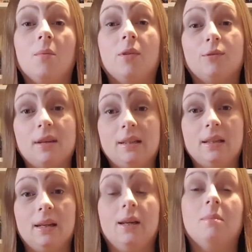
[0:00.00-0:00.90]
We've
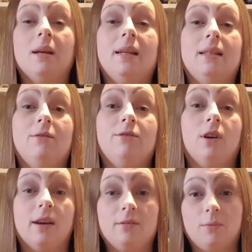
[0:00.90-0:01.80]
recently completed
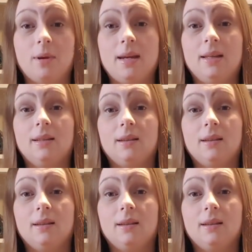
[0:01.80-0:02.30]
5 weeks